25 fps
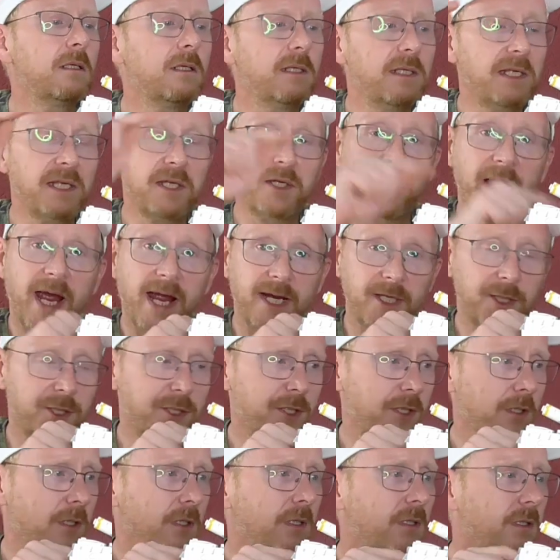
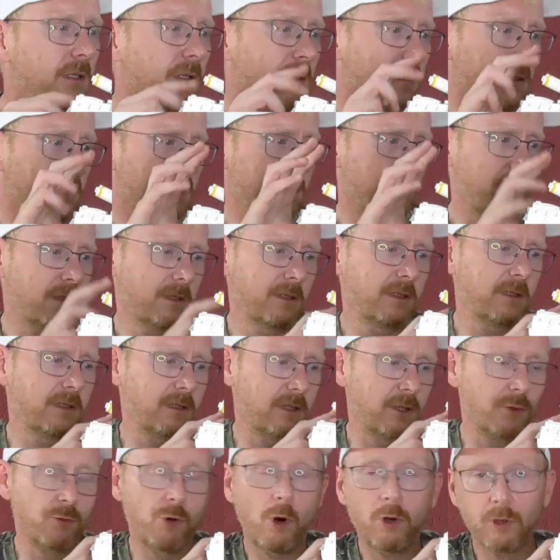detach
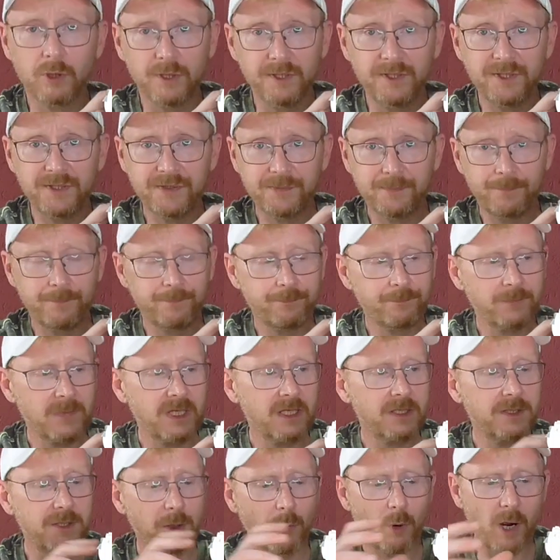the rockets,
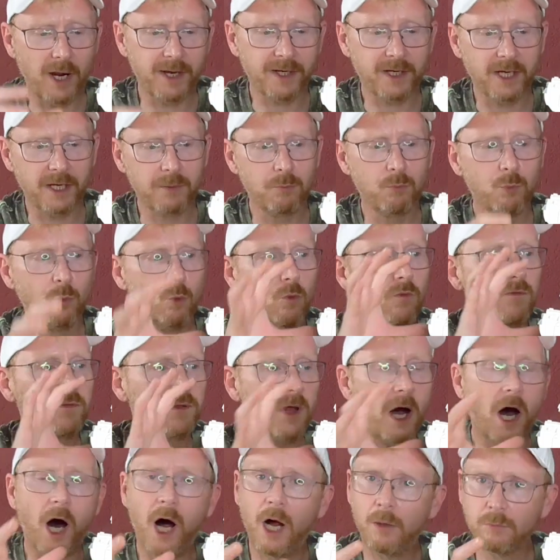so I can move
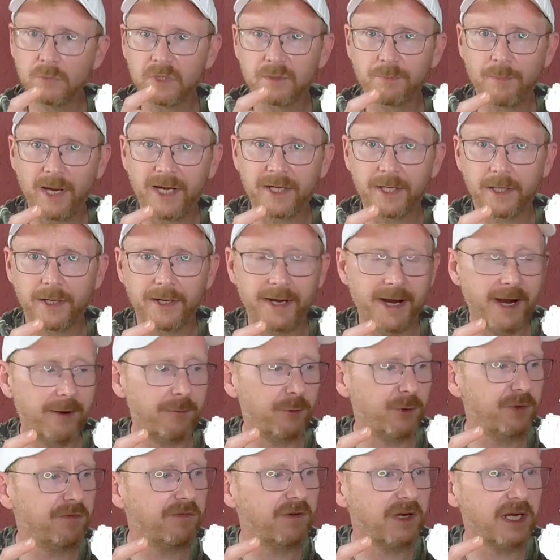the arms better and
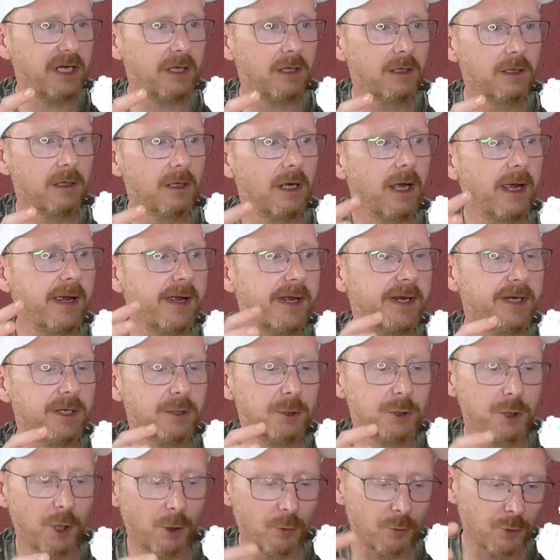everything
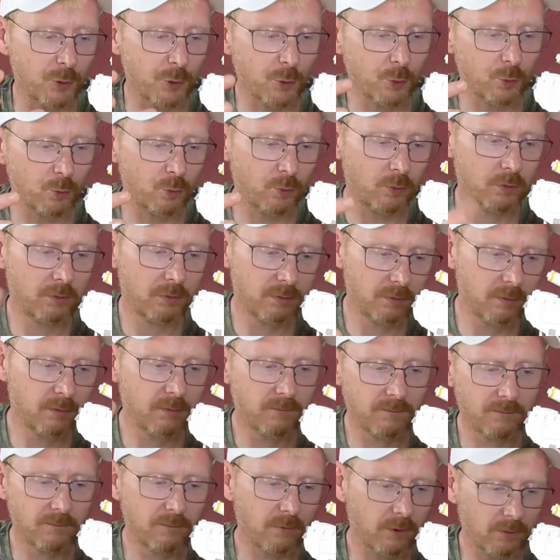and show you
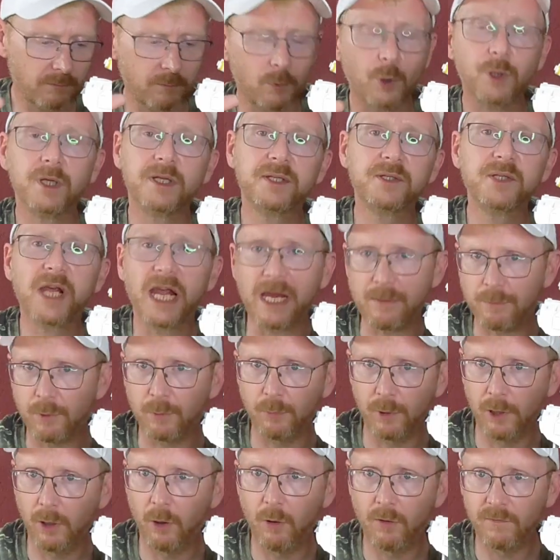what it's
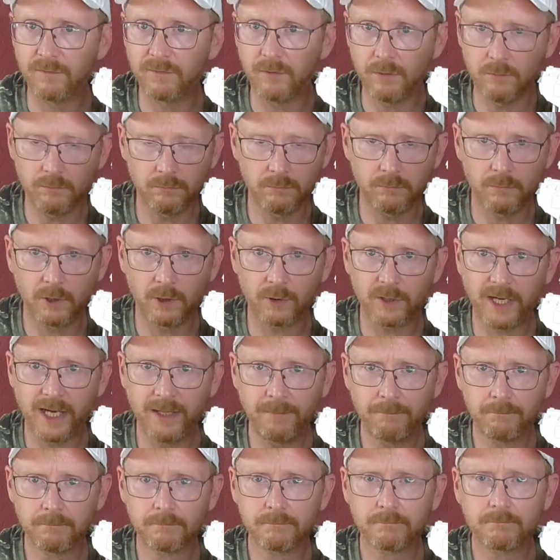capable of. Okay,